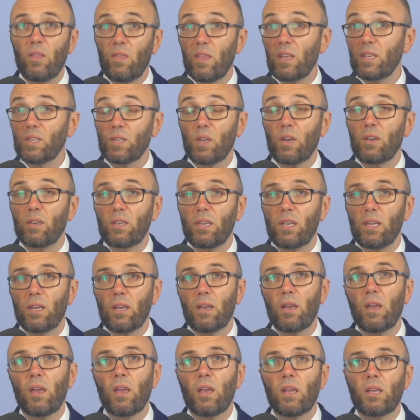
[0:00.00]
and this
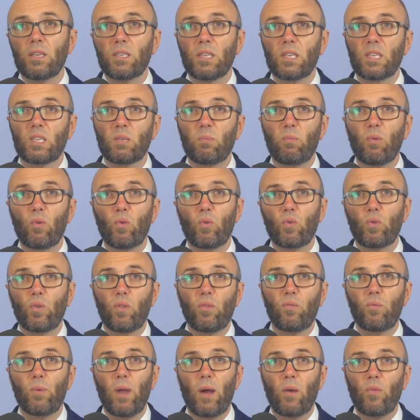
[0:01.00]
idea is explored
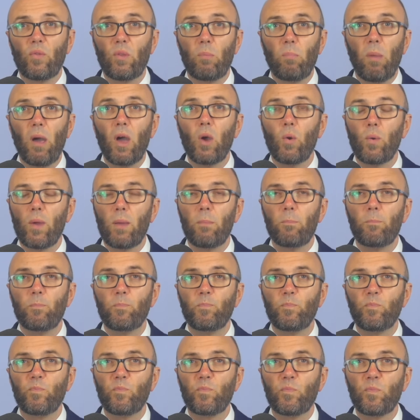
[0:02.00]
throughout the
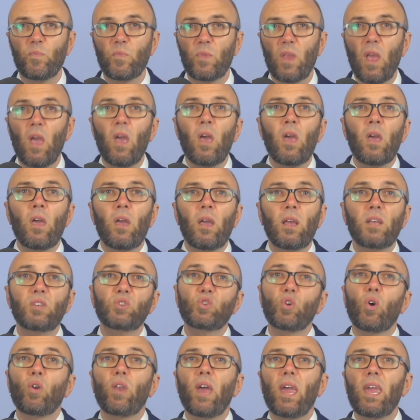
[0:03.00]
poem.
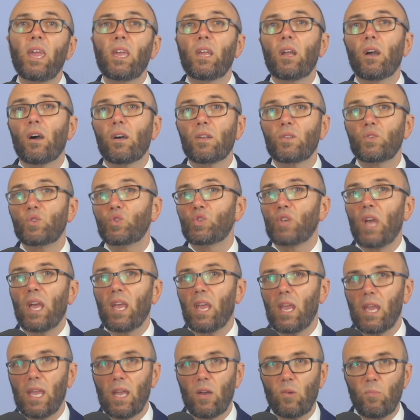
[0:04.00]
In John Agard's
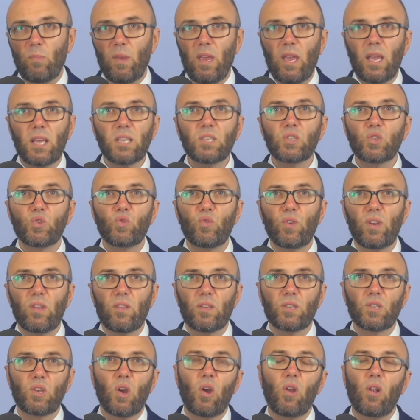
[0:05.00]
Checking Out Me History,
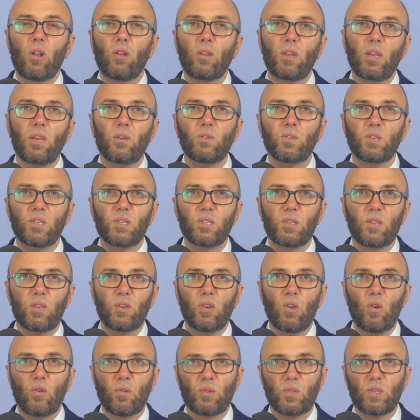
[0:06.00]
the title uses
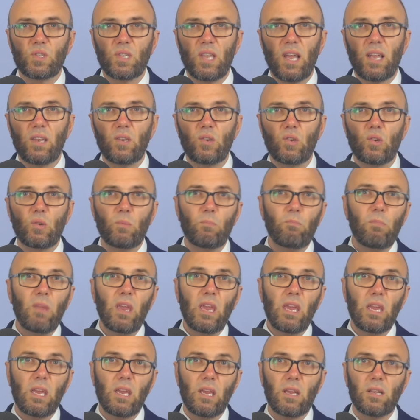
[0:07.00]
the non-standard
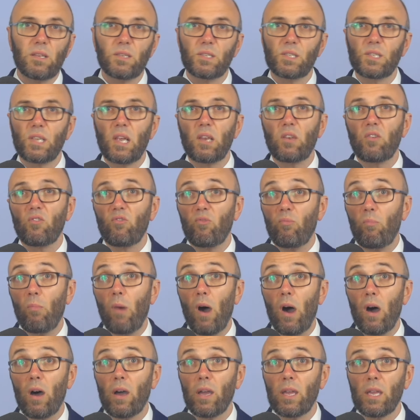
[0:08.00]
me instead of
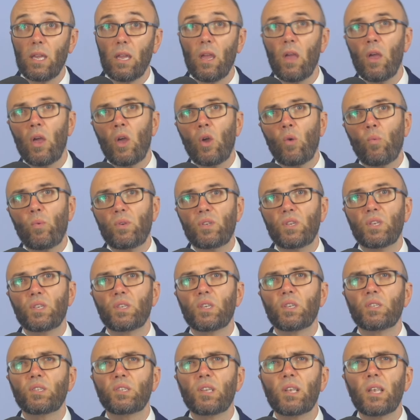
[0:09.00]
my, which
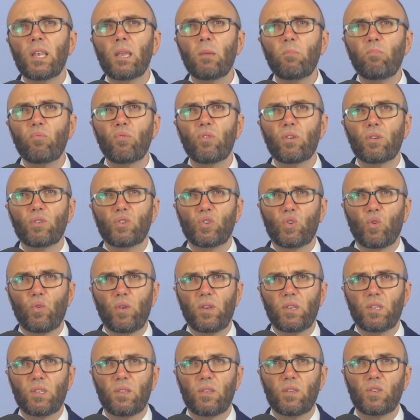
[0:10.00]
is a deliberate
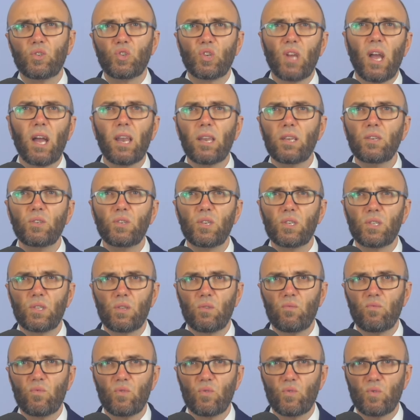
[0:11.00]
choice that challenges
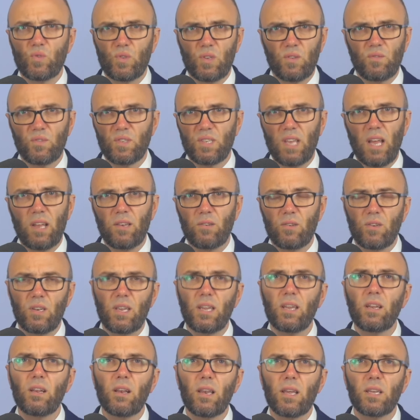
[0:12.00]
the rules of standard
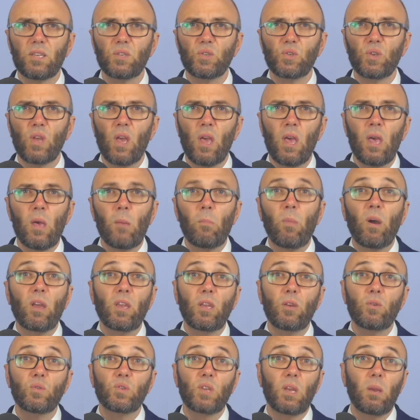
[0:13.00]
English. By
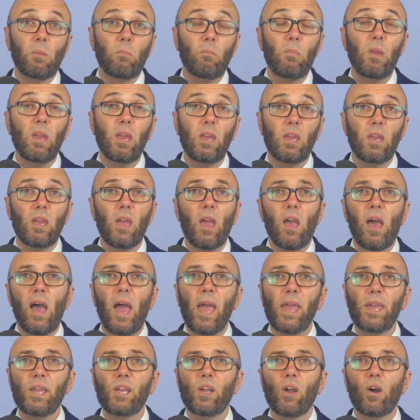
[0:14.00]
using me,
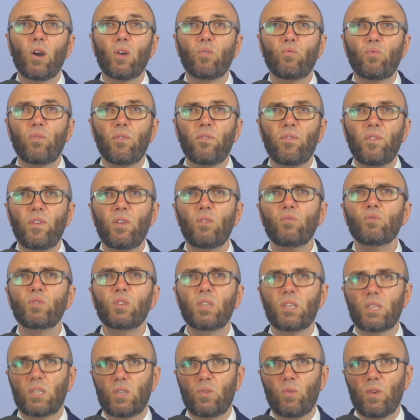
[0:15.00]
Agard
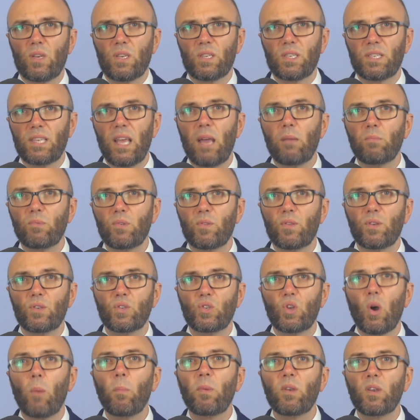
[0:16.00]
refuses to accept the
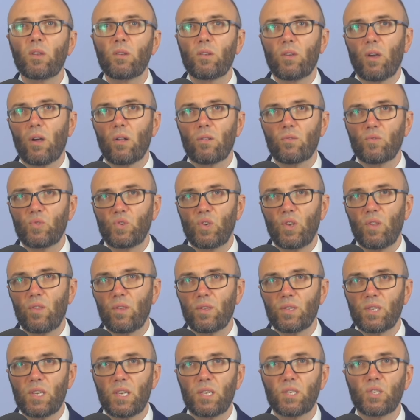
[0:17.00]
dominant culture
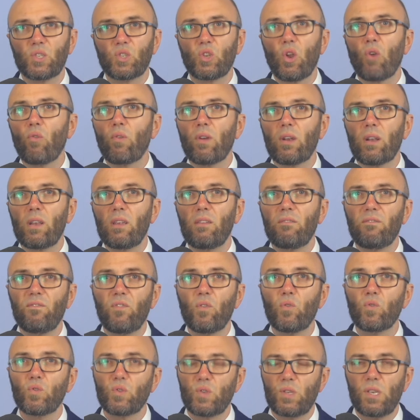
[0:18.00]
that's historically
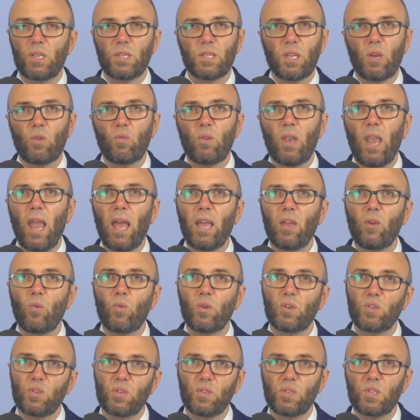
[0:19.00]
forced its own
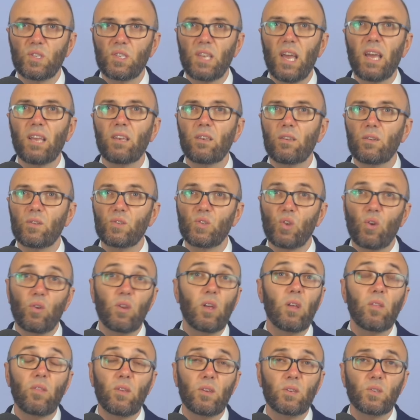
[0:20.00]
language and standards
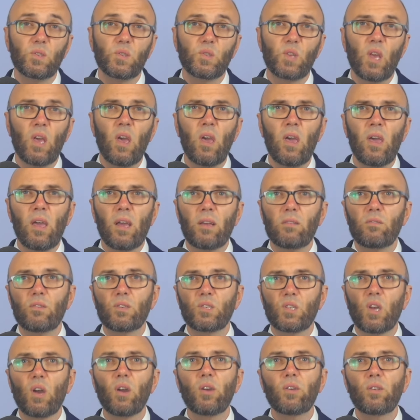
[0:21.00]
on others, and
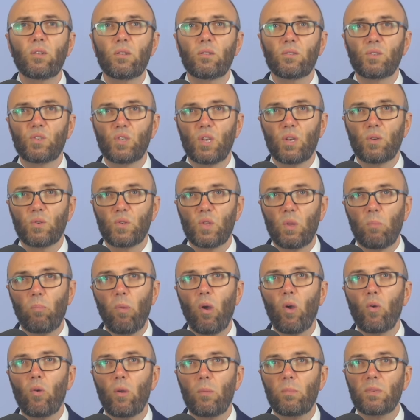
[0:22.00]
the title shows the
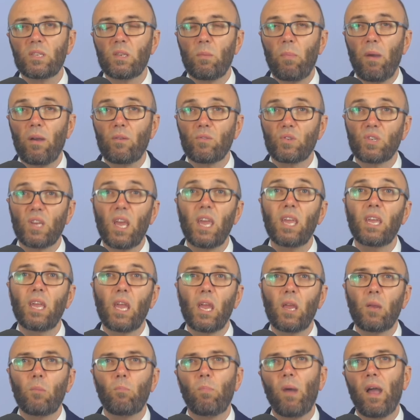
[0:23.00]
poem is about
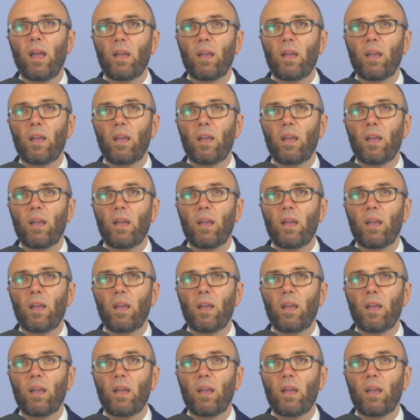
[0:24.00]
taking